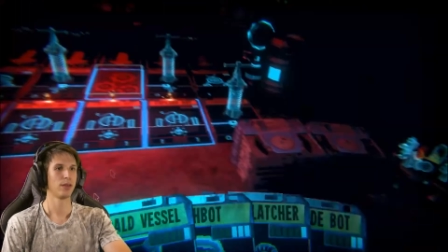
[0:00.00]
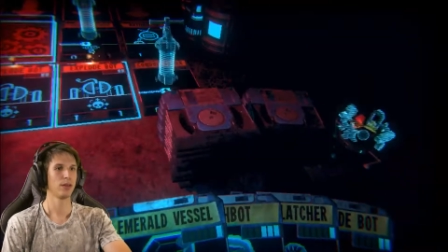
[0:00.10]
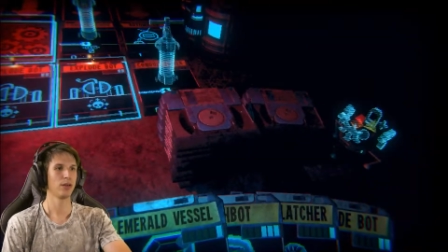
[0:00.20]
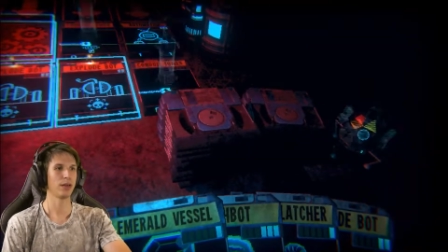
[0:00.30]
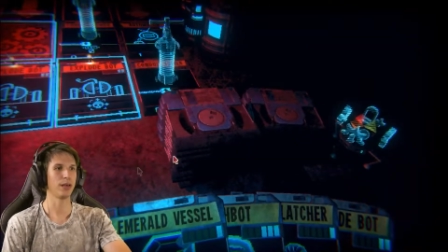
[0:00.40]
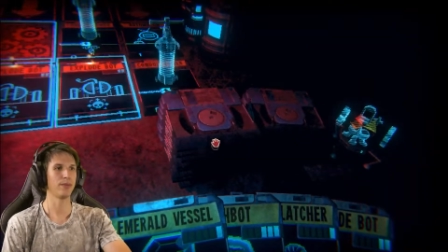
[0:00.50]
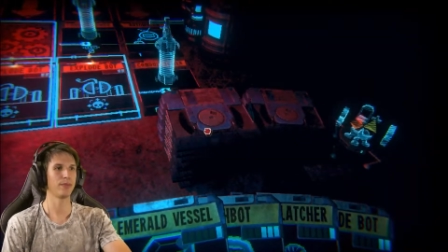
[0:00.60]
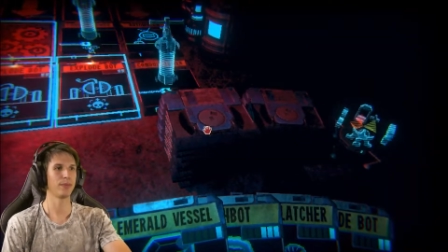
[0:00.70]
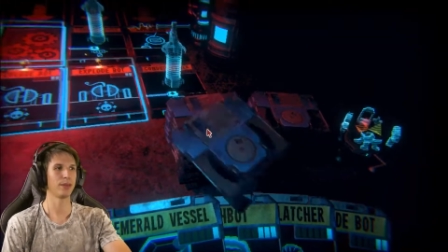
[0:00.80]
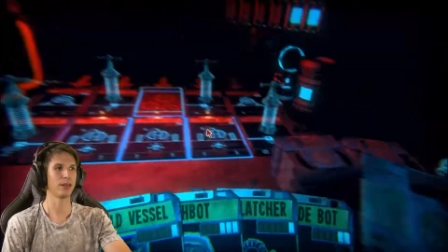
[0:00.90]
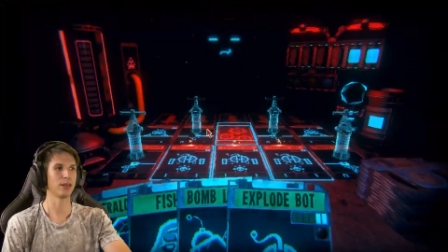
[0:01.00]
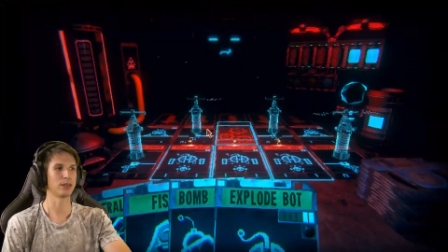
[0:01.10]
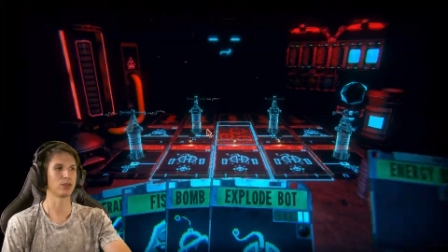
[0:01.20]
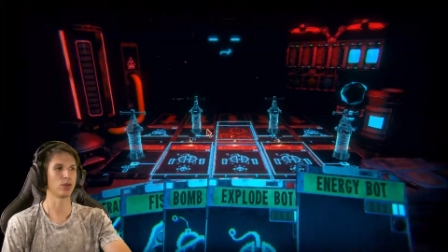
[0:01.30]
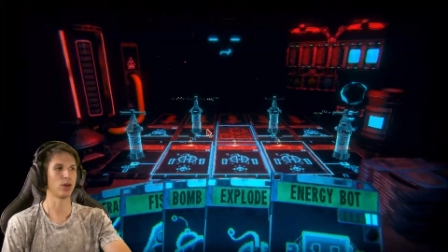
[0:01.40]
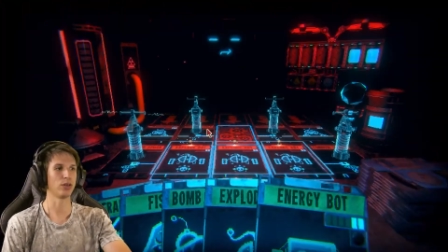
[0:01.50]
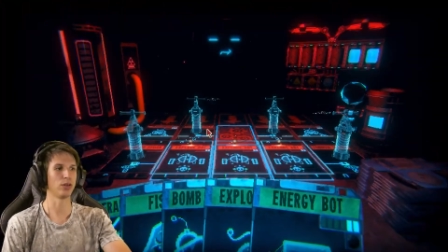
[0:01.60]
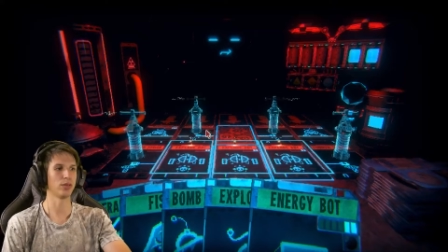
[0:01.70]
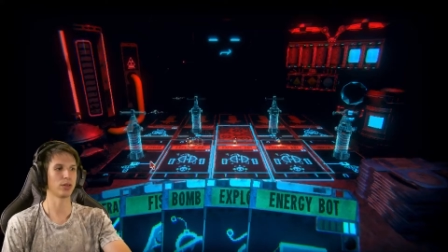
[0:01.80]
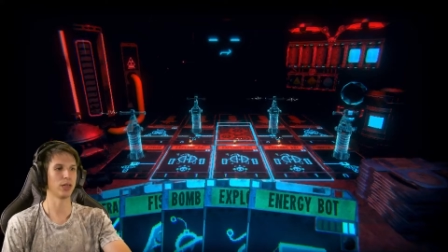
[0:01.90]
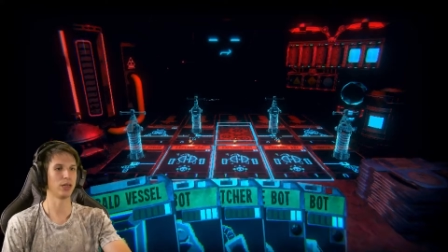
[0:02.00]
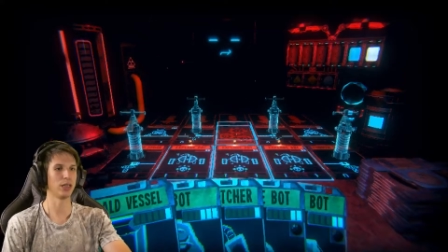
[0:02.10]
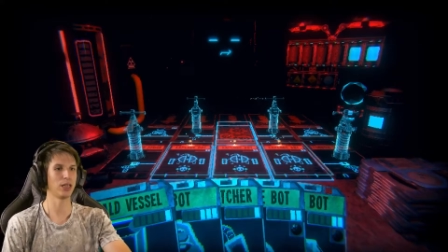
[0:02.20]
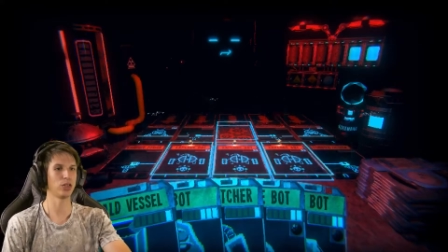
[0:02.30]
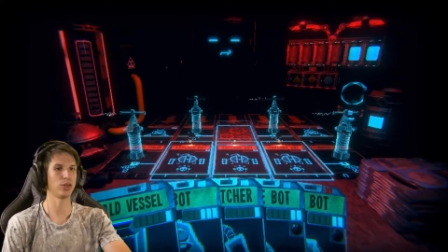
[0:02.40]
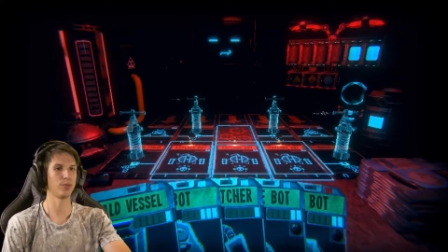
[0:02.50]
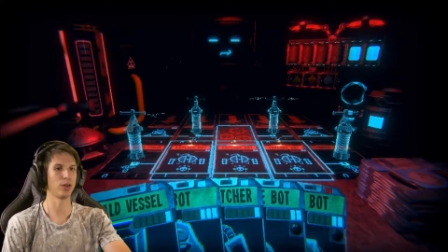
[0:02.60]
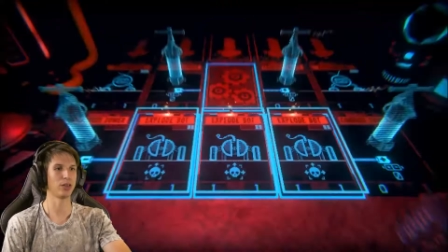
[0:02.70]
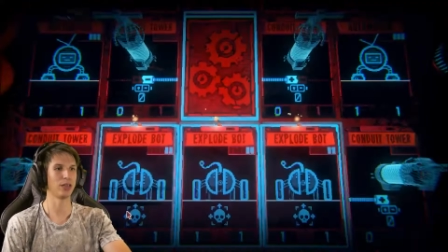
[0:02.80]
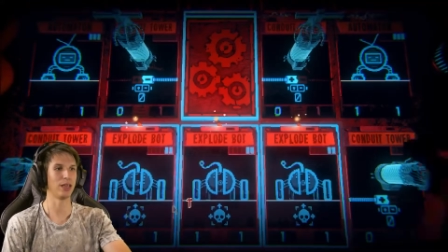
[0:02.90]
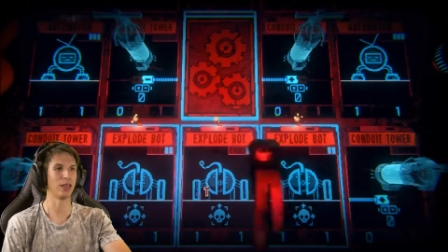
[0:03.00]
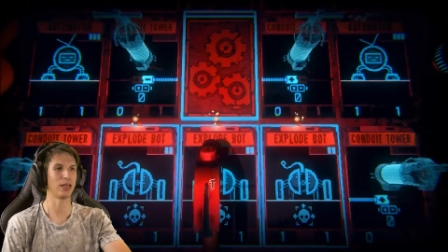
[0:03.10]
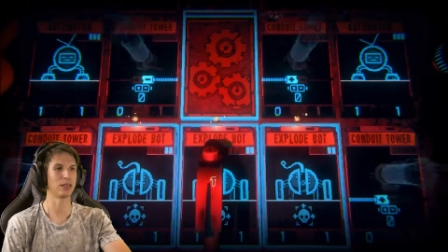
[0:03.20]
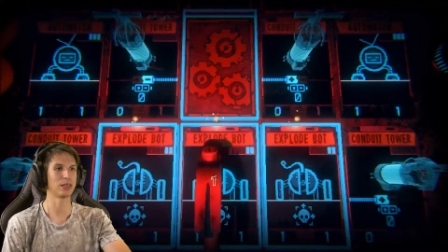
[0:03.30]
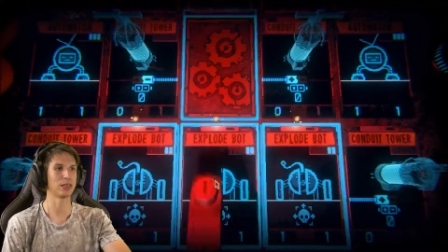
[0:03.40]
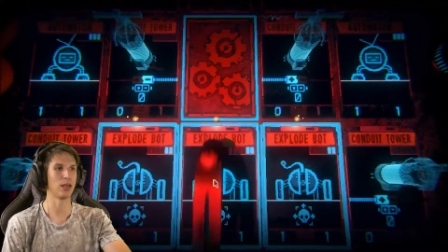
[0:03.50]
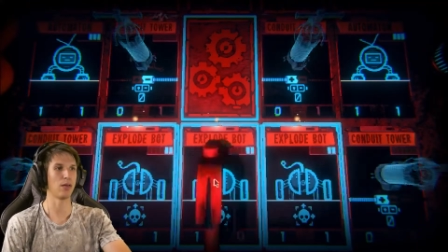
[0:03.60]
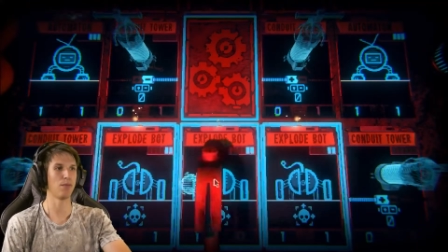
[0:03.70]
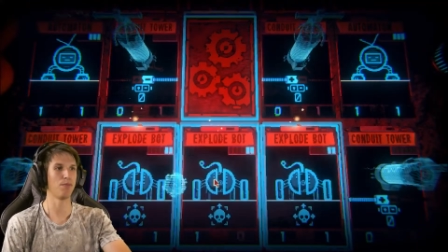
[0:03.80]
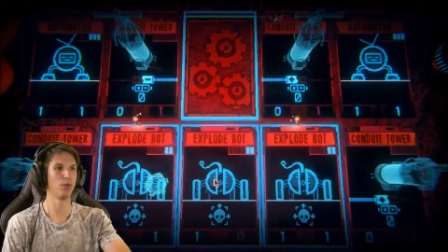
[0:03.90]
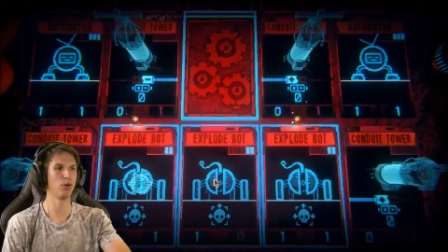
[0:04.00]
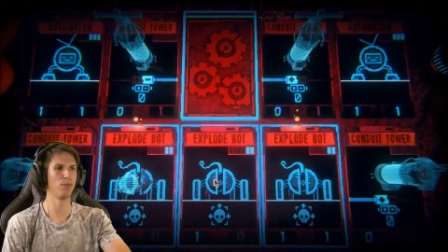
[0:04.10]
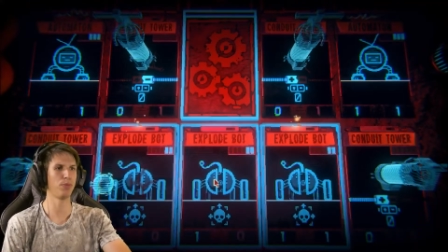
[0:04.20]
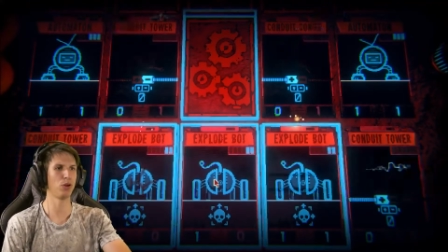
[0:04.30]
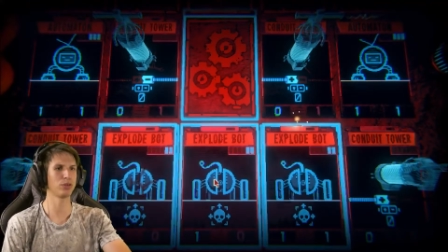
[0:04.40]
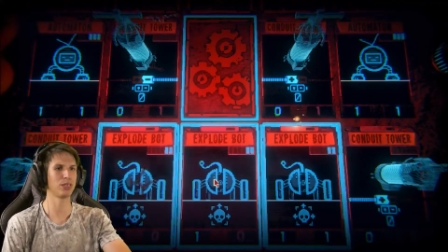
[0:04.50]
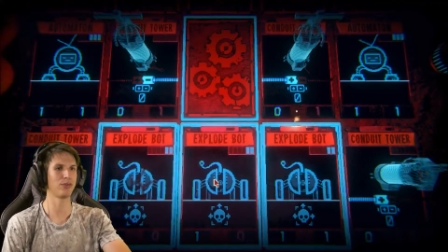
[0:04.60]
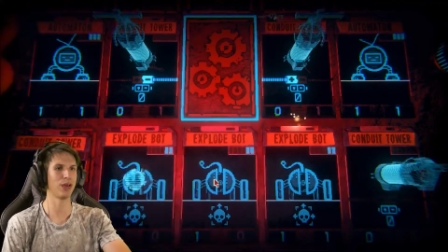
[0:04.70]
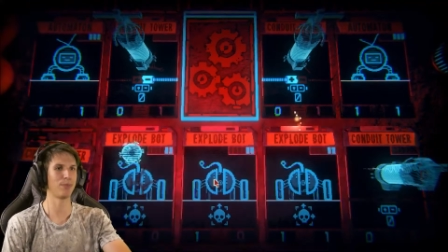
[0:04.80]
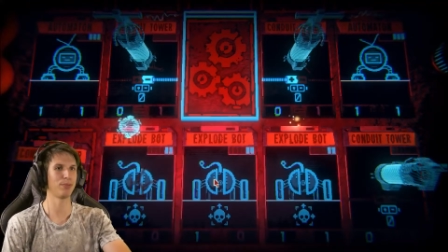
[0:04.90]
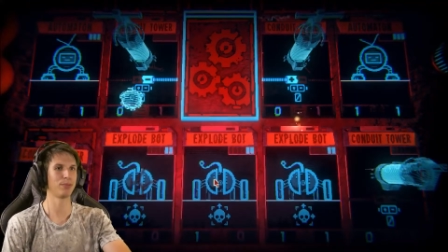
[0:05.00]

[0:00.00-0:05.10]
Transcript: Okay, let's draw a normal card, energy bot, let's boom, blow stuff up.